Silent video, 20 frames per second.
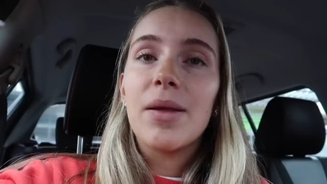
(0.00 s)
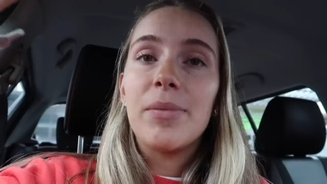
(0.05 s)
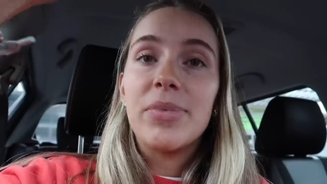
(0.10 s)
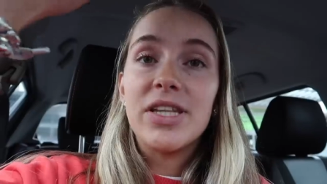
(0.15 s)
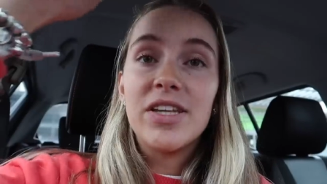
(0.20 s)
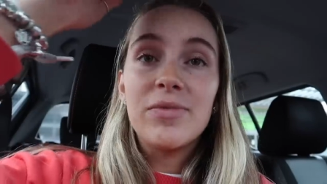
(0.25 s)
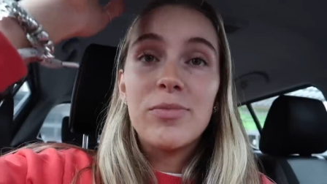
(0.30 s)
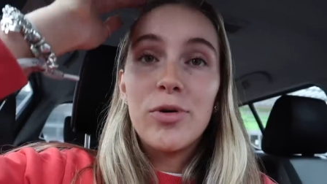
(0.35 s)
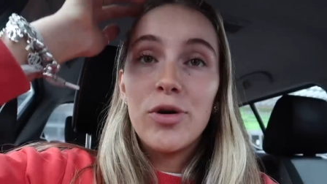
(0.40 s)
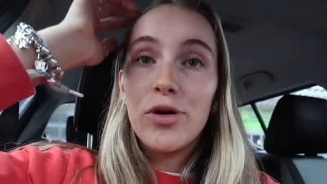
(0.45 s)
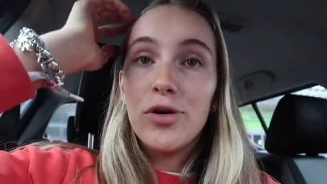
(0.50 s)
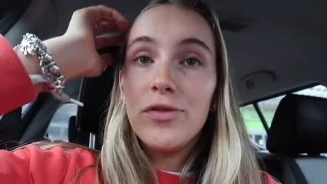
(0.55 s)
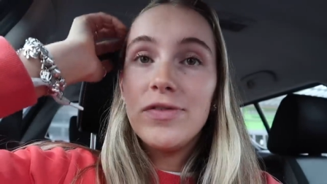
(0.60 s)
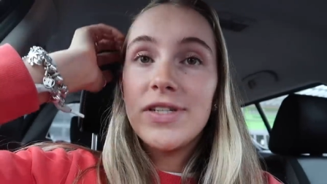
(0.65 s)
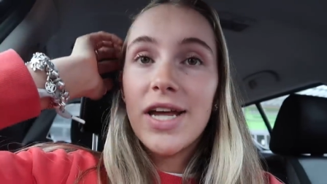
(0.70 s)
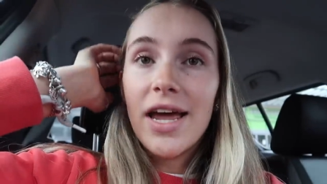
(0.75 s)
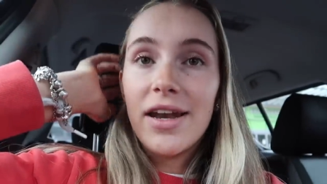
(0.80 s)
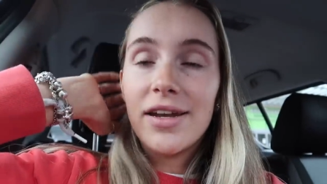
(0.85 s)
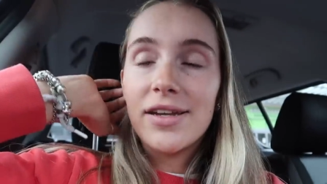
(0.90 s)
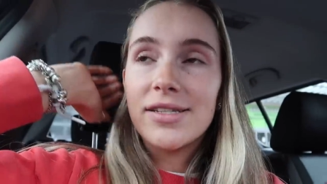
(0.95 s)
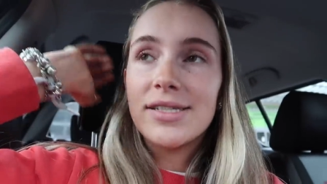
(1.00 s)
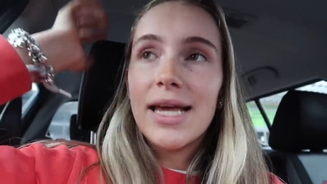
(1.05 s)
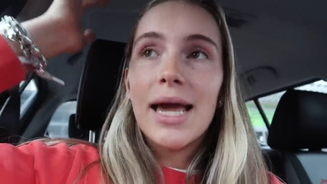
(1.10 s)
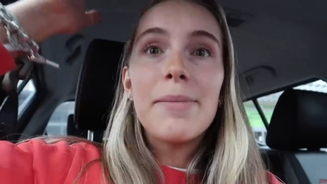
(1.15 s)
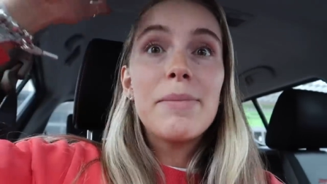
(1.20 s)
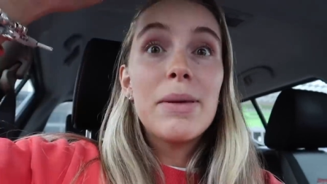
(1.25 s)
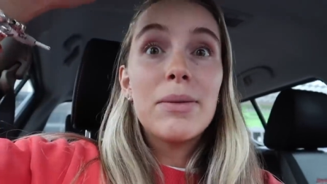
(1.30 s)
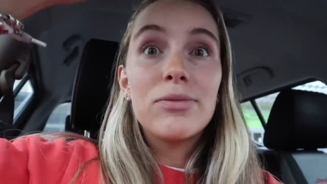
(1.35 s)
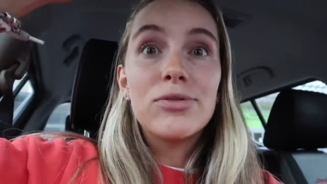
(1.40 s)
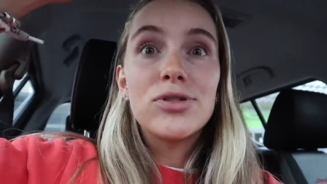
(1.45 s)
But they've moved and the
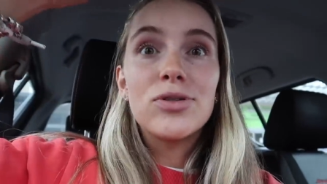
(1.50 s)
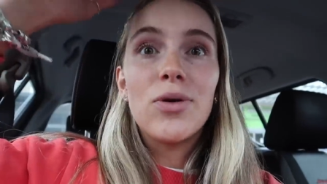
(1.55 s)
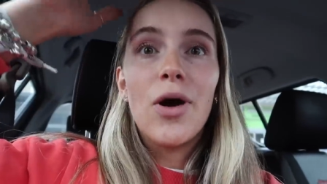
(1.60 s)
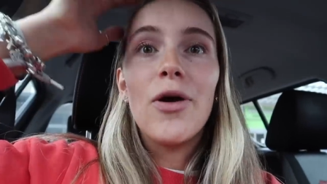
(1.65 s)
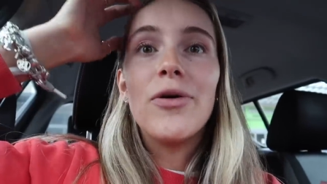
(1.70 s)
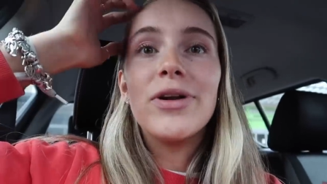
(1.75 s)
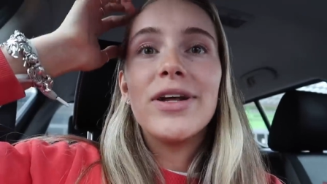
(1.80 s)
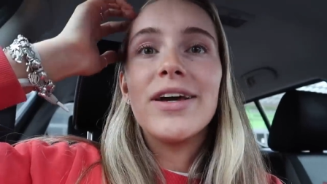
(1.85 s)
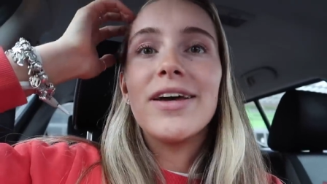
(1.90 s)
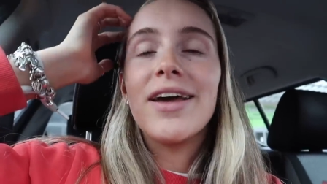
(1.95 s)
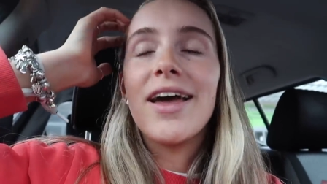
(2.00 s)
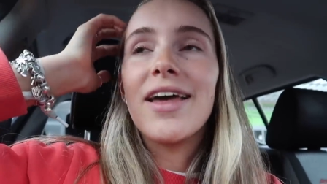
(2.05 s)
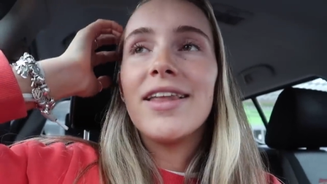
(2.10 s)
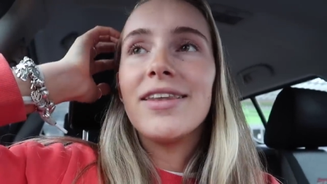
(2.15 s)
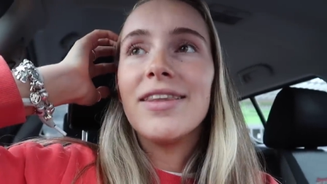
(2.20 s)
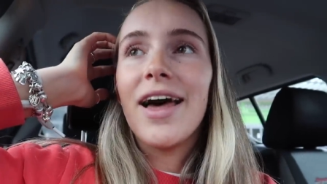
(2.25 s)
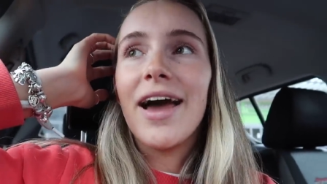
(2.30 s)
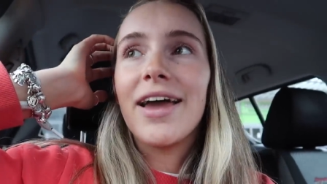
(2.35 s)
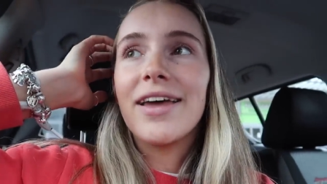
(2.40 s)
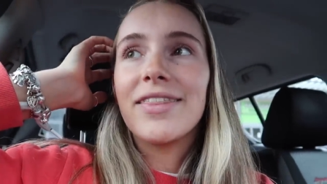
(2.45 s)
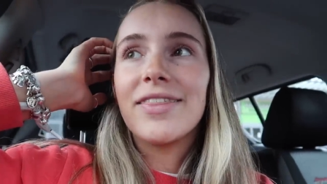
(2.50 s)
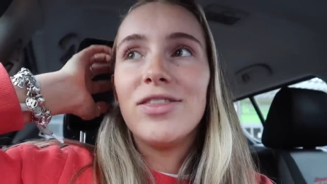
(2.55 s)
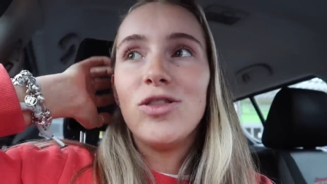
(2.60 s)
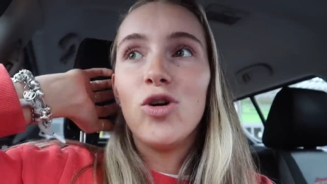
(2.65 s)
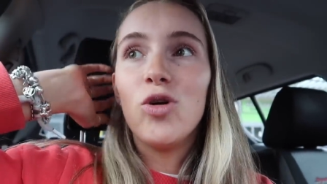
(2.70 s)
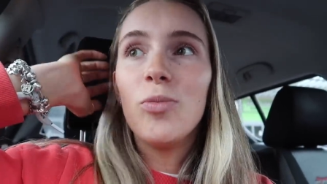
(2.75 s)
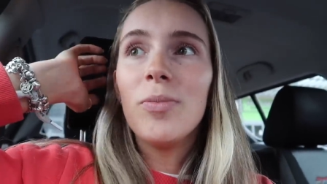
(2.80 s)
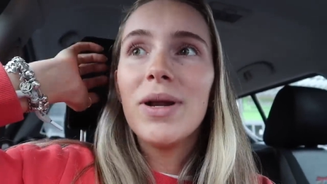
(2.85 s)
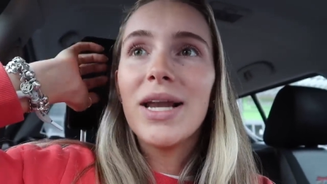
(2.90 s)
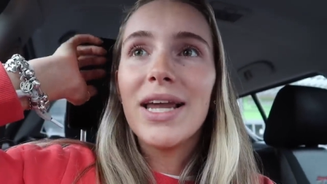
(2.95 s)
same people still own it, and like
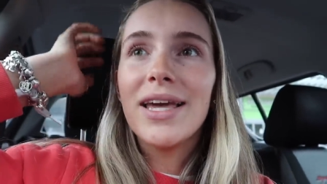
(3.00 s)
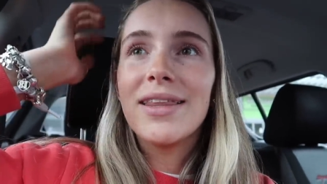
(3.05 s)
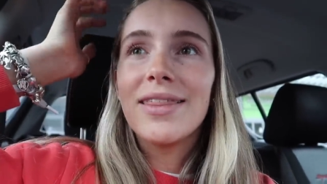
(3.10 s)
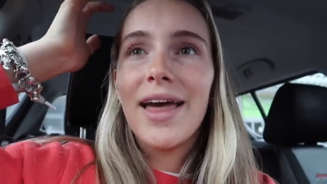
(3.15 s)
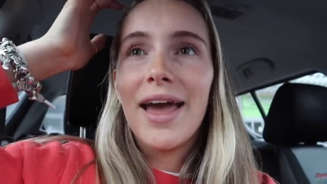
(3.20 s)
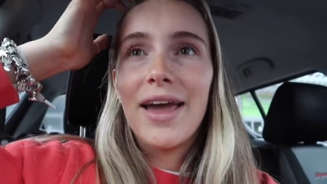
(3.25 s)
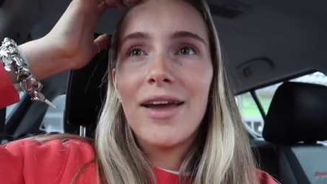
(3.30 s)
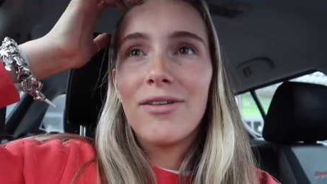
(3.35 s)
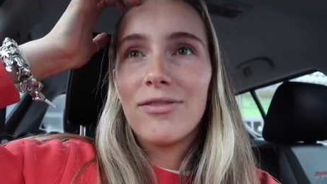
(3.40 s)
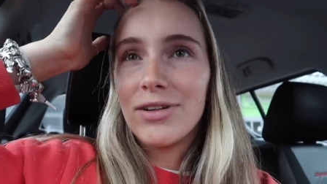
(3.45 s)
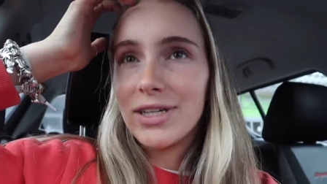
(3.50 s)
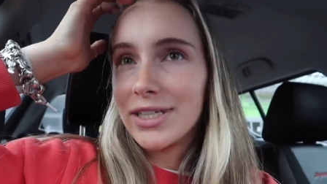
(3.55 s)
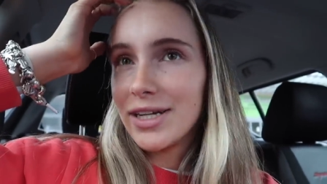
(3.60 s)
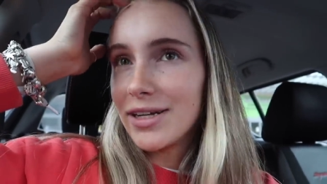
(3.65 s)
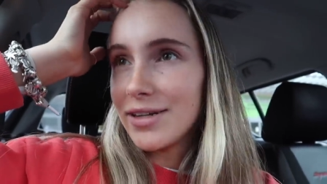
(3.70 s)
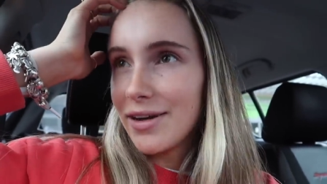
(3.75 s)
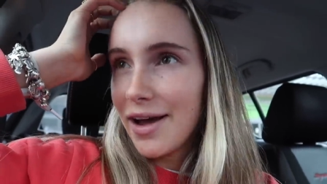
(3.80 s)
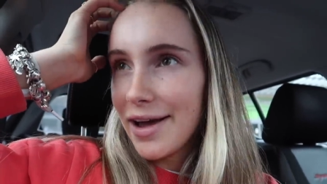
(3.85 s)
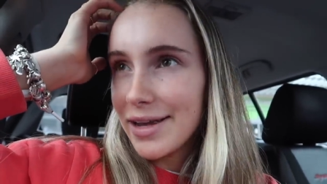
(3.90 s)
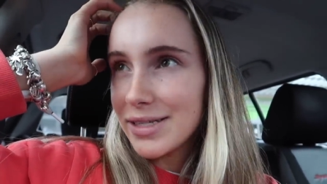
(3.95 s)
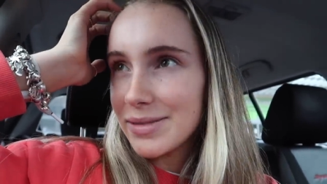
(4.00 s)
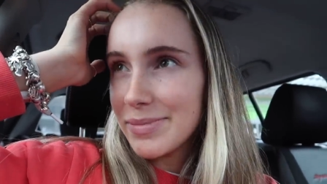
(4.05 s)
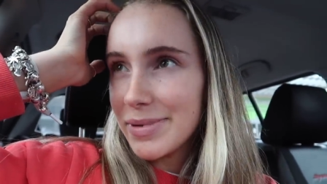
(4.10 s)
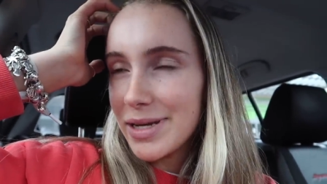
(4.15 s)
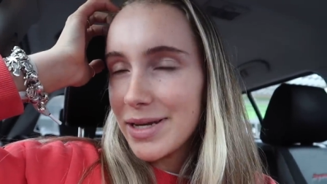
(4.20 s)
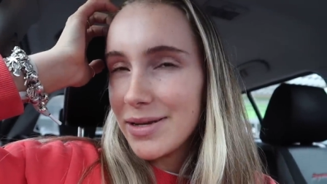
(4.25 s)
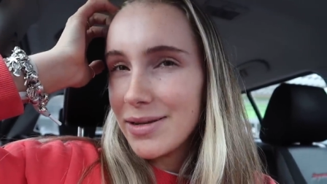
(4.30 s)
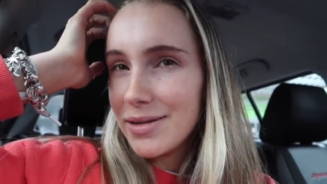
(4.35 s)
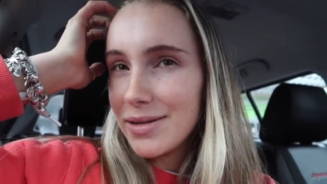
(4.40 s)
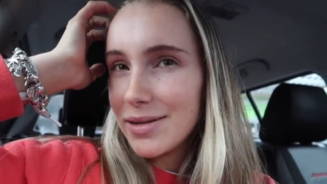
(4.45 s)
normally they recognize
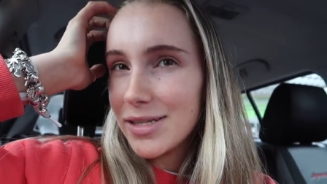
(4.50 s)
me,